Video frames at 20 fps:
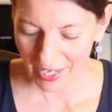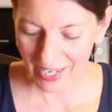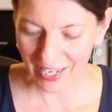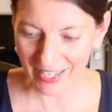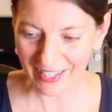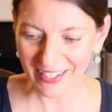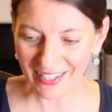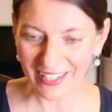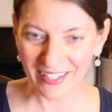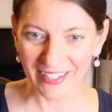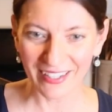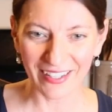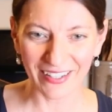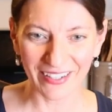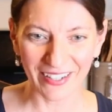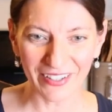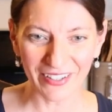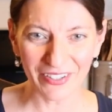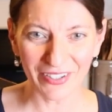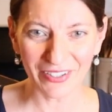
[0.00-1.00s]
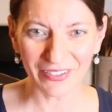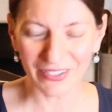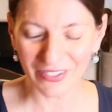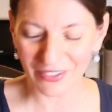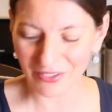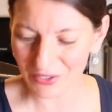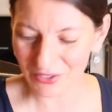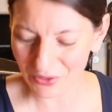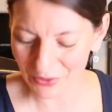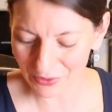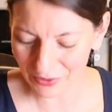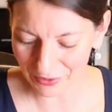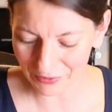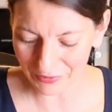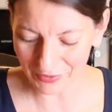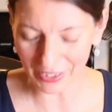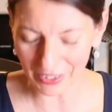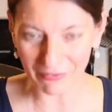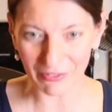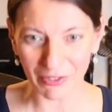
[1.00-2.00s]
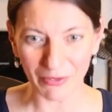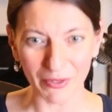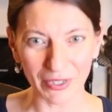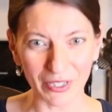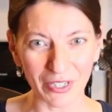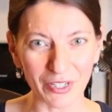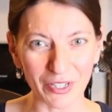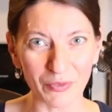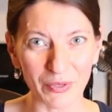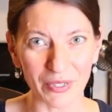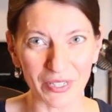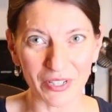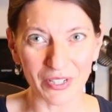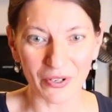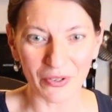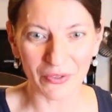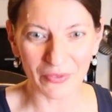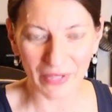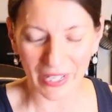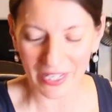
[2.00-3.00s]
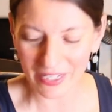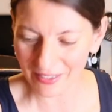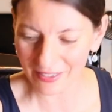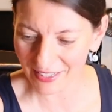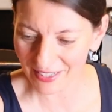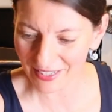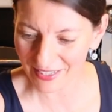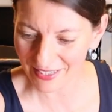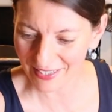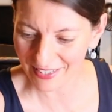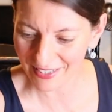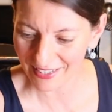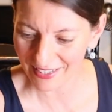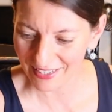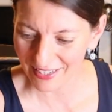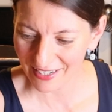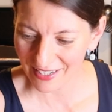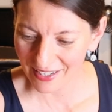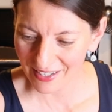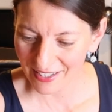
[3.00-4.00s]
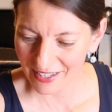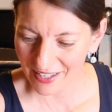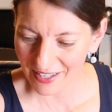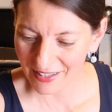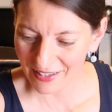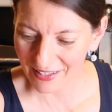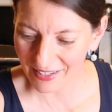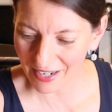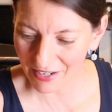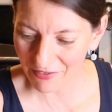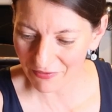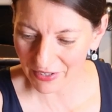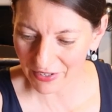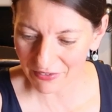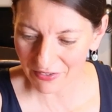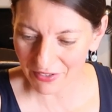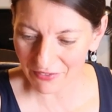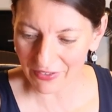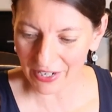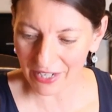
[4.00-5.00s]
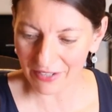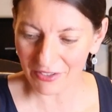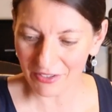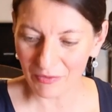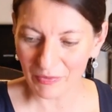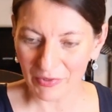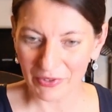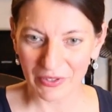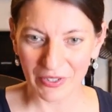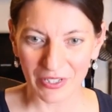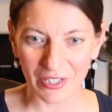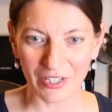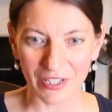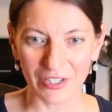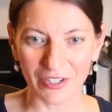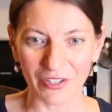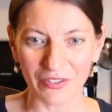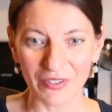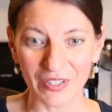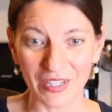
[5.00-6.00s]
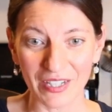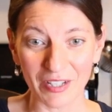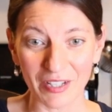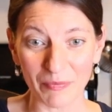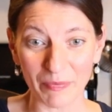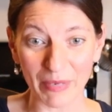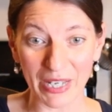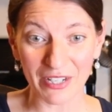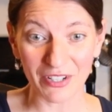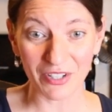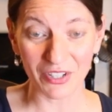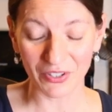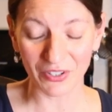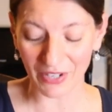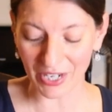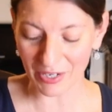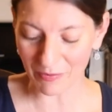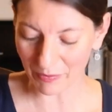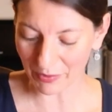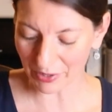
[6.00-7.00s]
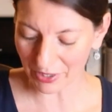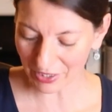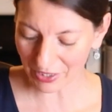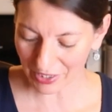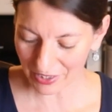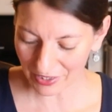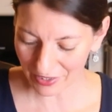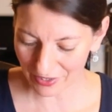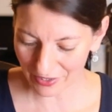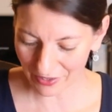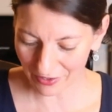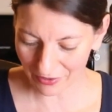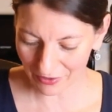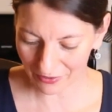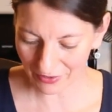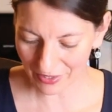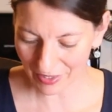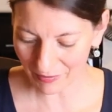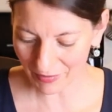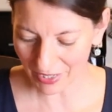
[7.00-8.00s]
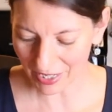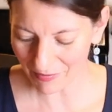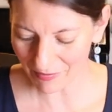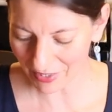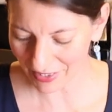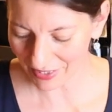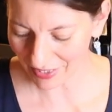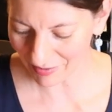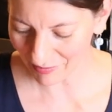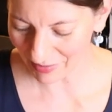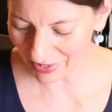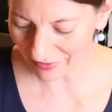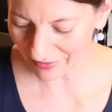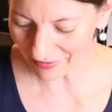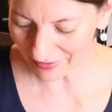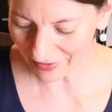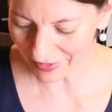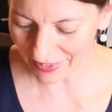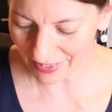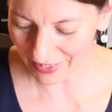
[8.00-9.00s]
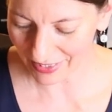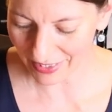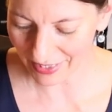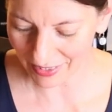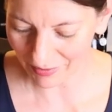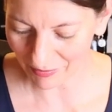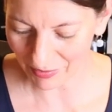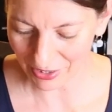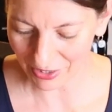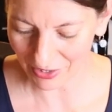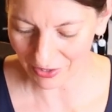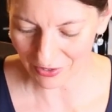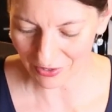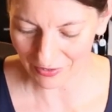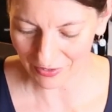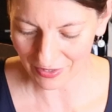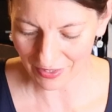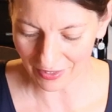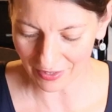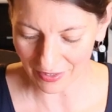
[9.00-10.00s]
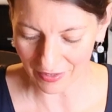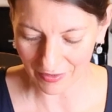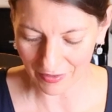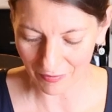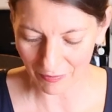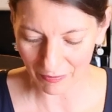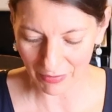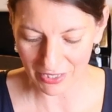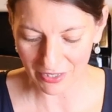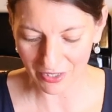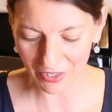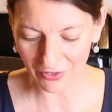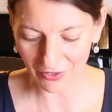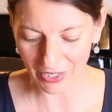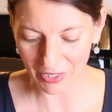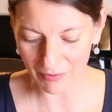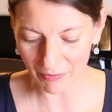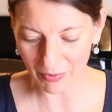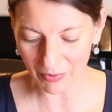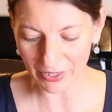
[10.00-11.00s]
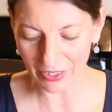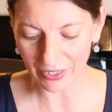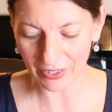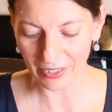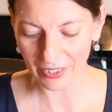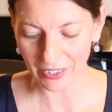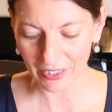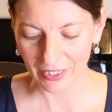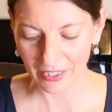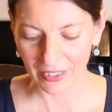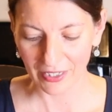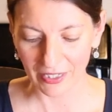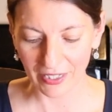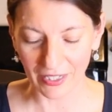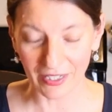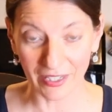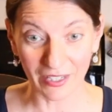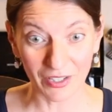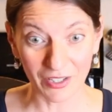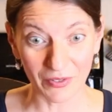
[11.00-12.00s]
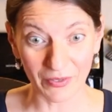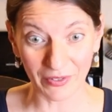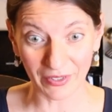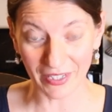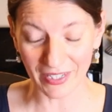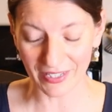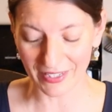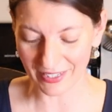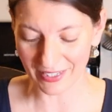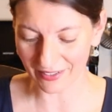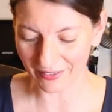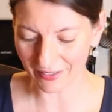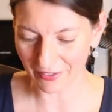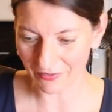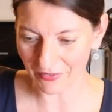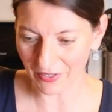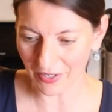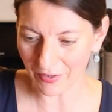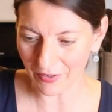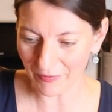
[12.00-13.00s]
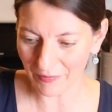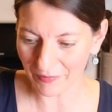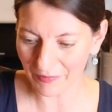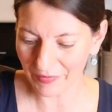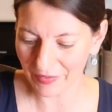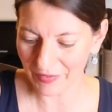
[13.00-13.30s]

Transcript: And then another little tool, if you're ever working with dough like this, that I found invaluable is using a bench scraper. So sometimes this can be a little sticky, but you use the bench scraper and it's real easy to lift up.